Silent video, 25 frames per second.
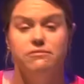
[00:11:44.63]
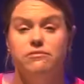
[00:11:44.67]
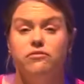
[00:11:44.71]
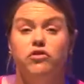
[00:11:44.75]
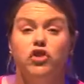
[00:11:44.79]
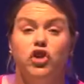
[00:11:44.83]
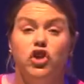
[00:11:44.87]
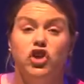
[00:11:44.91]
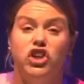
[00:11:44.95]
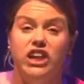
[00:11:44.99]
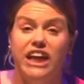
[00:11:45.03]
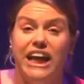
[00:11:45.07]

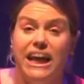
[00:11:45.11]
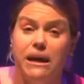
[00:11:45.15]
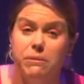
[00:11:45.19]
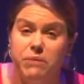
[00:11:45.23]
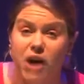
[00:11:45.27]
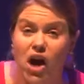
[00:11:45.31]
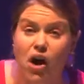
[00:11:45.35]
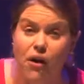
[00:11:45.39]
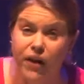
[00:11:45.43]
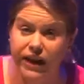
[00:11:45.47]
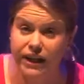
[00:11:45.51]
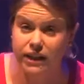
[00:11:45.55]
So you keep
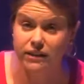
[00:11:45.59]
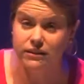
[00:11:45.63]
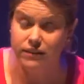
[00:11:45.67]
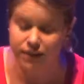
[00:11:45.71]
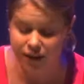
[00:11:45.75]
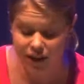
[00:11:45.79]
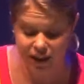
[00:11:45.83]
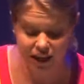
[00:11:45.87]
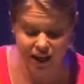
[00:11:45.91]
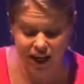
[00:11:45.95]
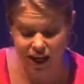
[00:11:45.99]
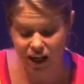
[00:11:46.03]
going
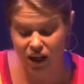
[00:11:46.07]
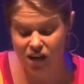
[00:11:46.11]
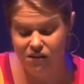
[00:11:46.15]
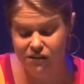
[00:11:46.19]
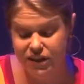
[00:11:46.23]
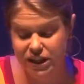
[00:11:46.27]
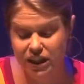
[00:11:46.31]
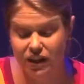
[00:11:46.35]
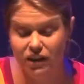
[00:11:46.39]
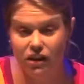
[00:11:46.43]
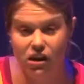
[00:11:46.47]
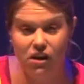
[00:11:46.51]
and
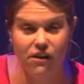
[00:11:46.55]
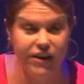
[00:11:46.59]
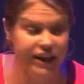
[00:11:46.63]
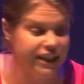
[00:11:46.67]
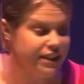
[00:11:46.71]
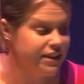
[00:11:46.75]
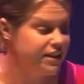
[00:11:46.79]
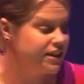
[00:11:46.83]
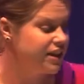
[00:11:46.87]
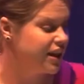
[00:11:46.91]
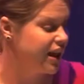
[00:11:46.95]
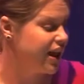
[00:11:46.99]
going and going
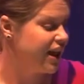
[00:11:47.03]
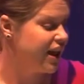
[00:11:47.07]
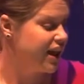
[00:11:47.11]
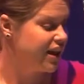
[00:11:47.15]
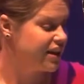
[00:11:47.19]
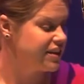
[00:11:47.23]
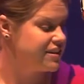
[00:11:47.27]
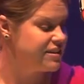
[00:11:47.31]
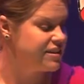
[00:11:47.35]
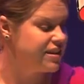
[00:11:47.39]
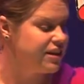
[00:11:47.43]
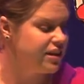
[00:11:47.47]

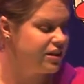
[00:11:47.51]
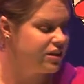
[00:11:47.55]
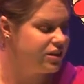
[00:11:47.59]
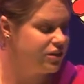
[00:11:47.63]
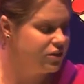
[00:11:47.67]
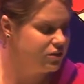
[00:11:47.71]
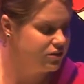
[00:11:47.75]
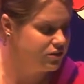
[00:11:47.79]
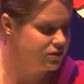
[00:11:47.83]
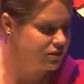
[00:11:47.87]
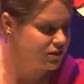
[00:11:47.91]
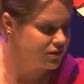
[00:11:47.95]

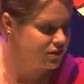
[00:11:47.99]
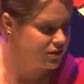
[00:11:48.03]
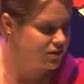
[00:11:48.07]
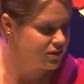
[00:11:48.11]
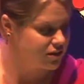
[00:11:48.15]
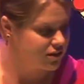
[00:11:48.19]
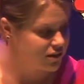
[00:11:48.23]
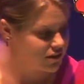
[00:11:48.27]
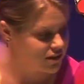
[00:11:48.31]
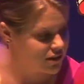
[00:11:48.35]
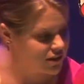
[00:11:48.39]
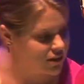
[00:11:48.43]
until
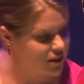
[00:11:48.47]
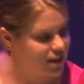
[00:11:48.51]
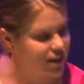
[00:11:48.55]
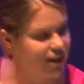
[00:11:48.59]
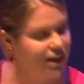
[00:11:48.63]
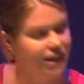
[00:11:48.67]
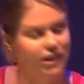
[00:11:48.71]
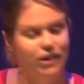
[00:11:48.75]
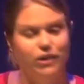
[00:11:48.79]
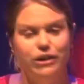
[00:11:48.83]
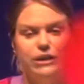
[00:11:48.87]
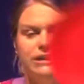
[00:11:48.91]

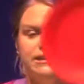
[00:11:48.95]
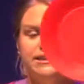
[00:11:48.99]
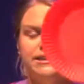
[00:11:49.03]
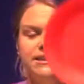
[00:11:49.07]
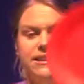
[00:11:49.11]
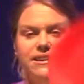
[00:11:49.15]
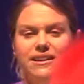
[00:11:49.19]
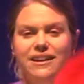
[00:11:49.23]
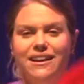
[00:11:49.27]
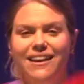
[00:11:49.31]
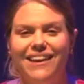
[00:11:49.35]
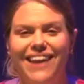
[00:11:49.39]
it looks
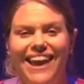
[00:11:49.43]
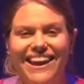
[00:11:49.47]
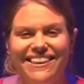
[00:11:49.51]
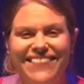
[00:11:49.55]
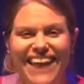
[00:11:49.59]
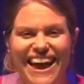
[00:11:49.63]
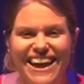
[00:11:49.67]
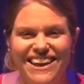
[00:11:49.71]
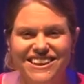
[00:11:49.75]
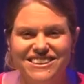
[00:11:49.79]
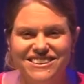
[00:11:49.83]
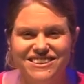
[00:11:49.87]
like
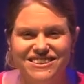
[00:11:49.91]
that.